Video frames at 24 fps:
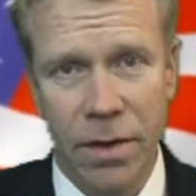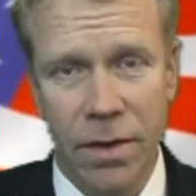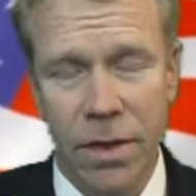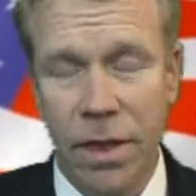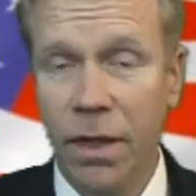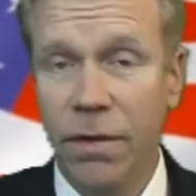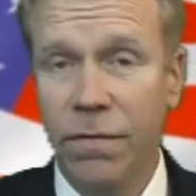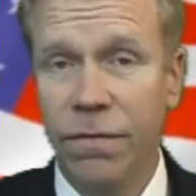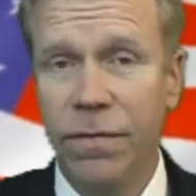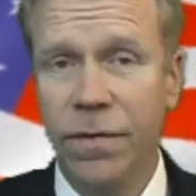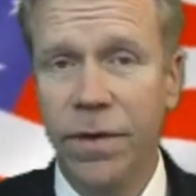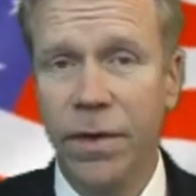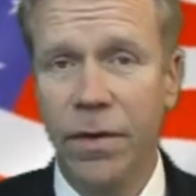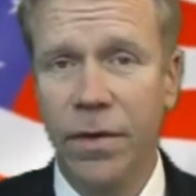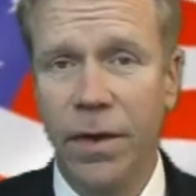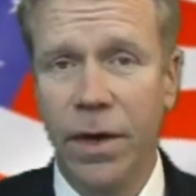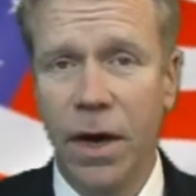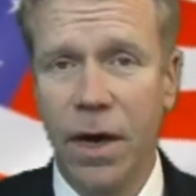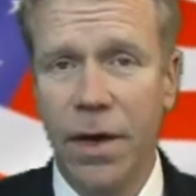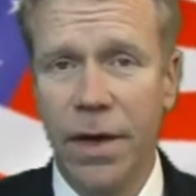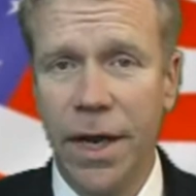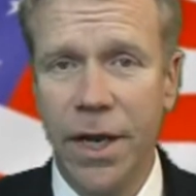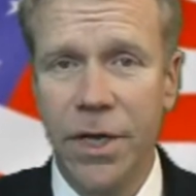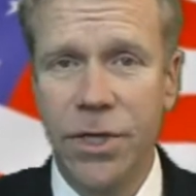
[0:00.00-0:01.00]
They'll feel that
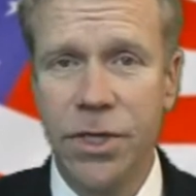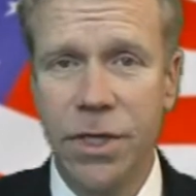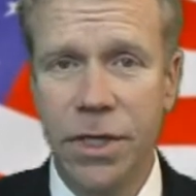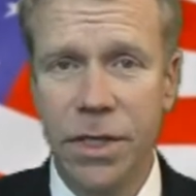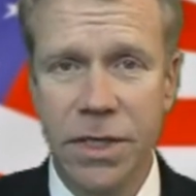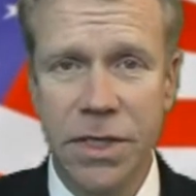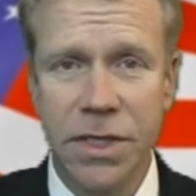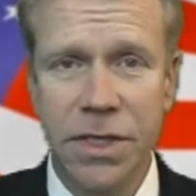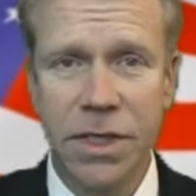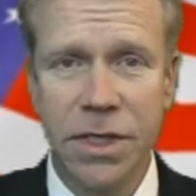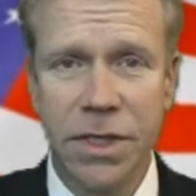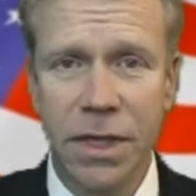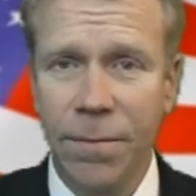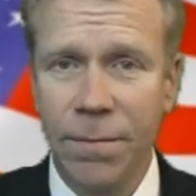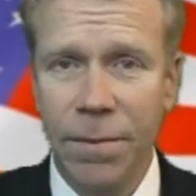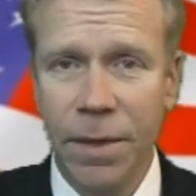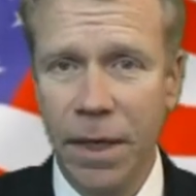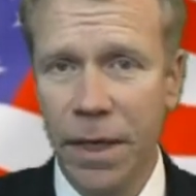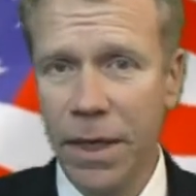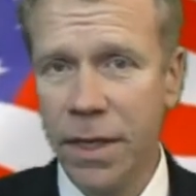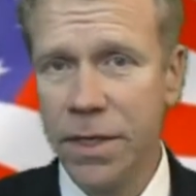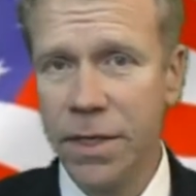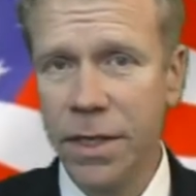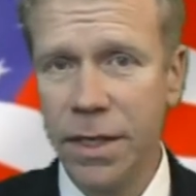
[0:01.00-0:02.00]
our nation is
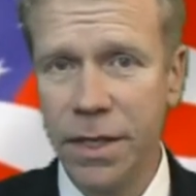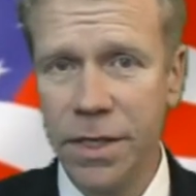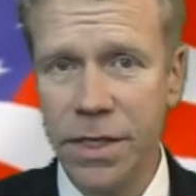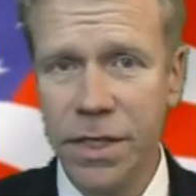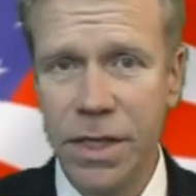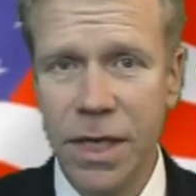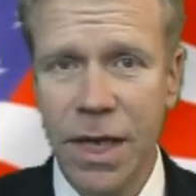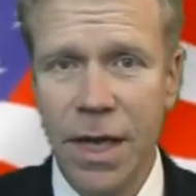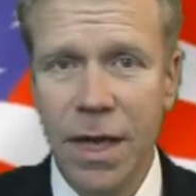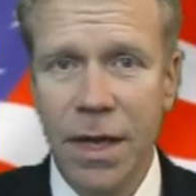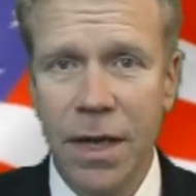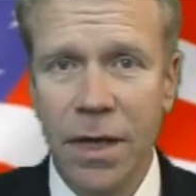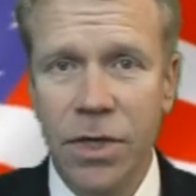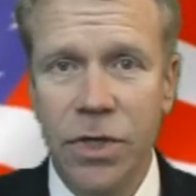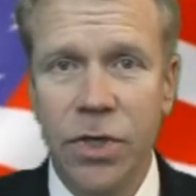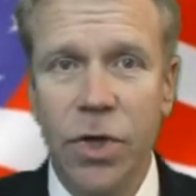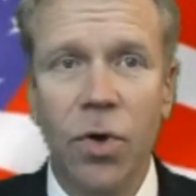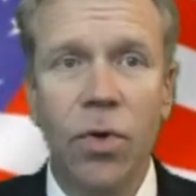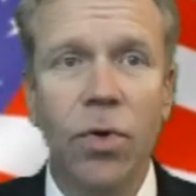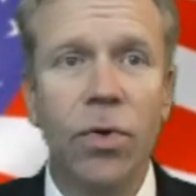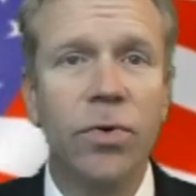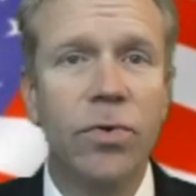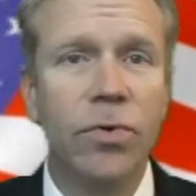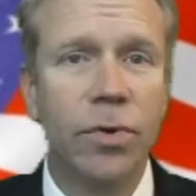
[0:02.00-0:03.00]
slipping into this
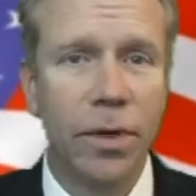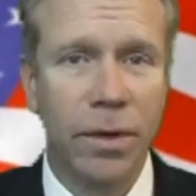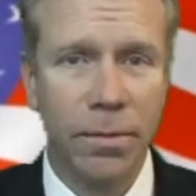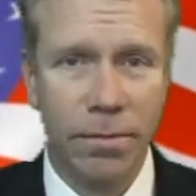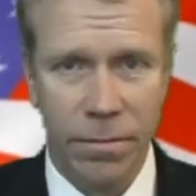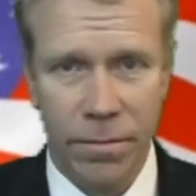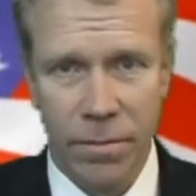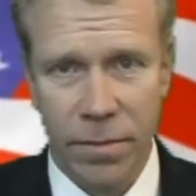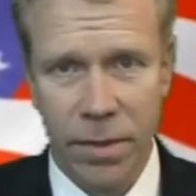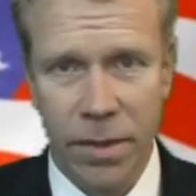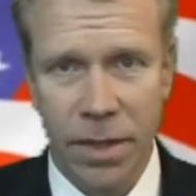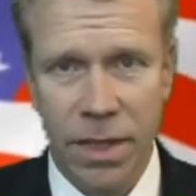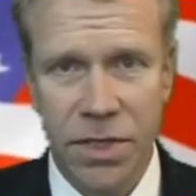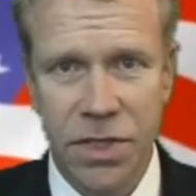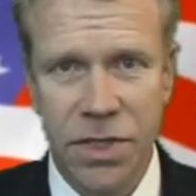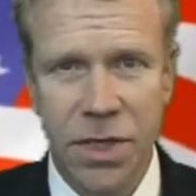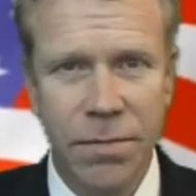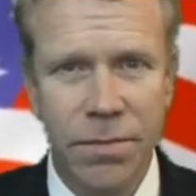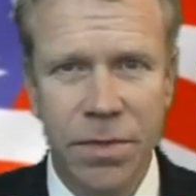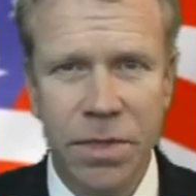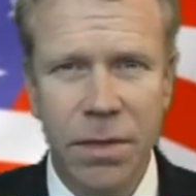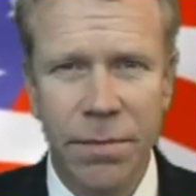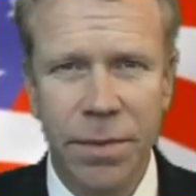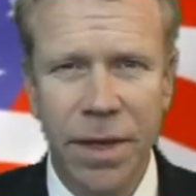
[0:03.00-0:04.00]
doldrum that
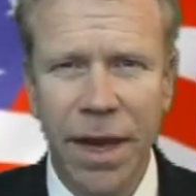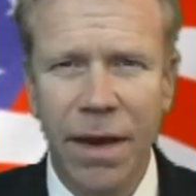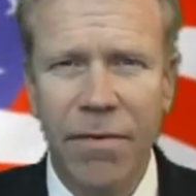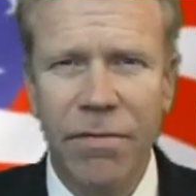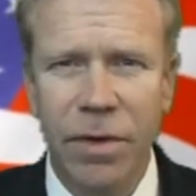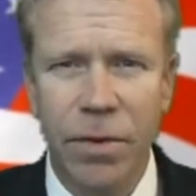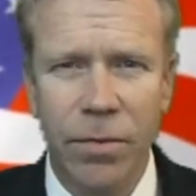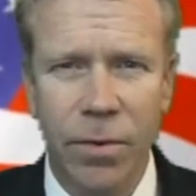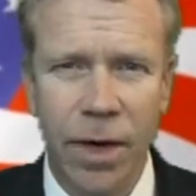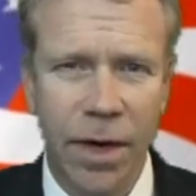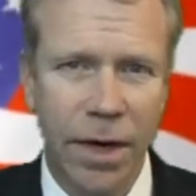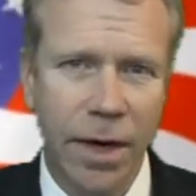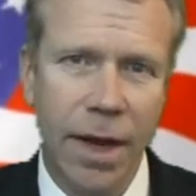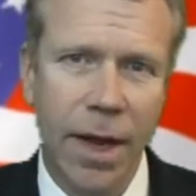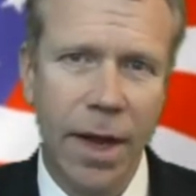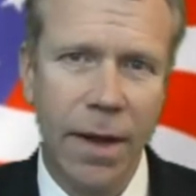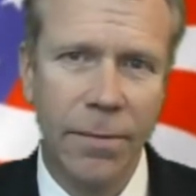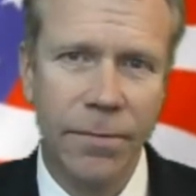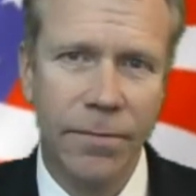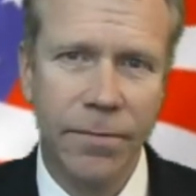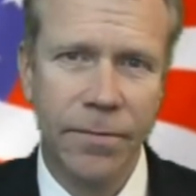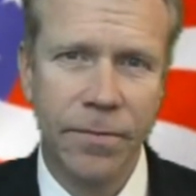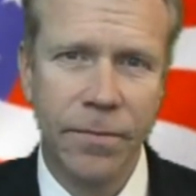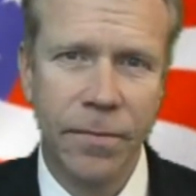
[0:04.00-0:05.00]
seems to be everywhere now.
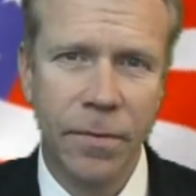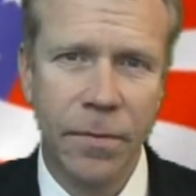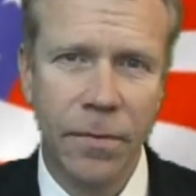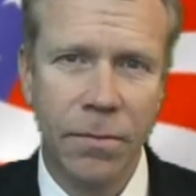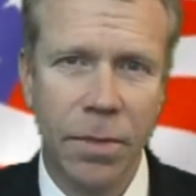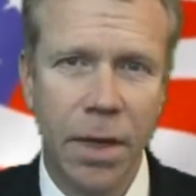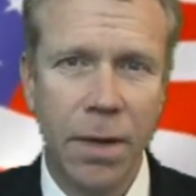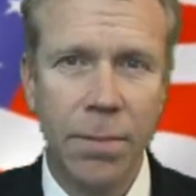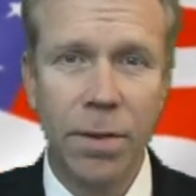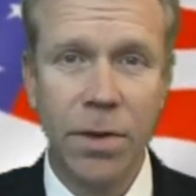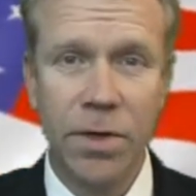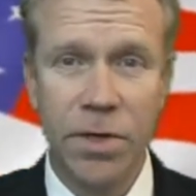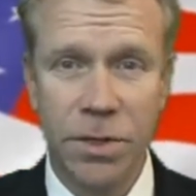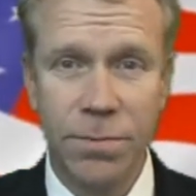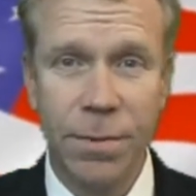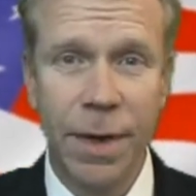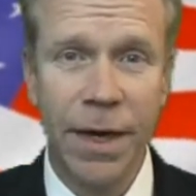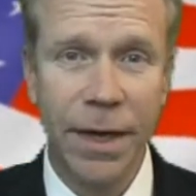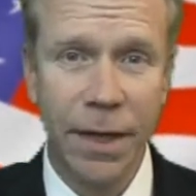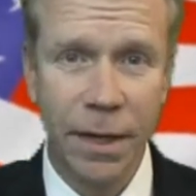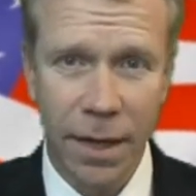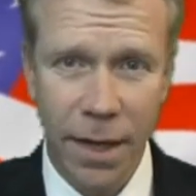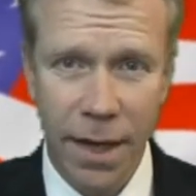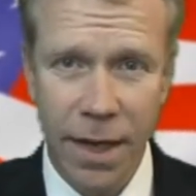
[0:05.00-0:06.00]
People are
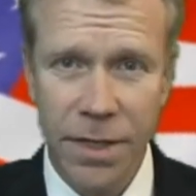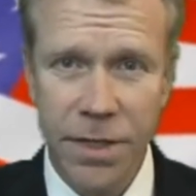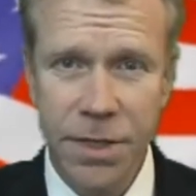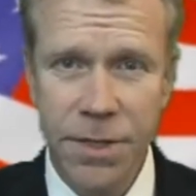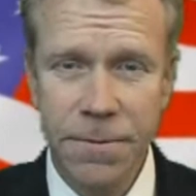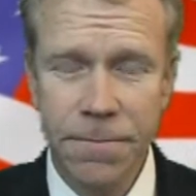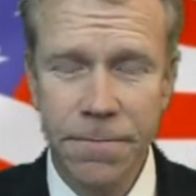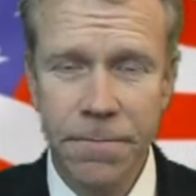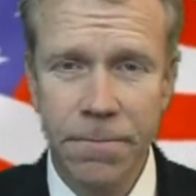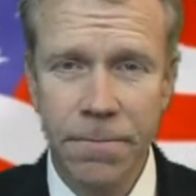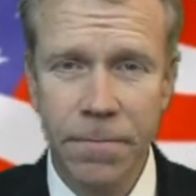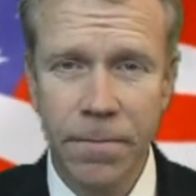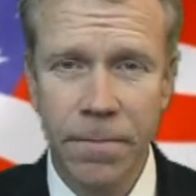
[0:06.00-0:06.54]
spending less.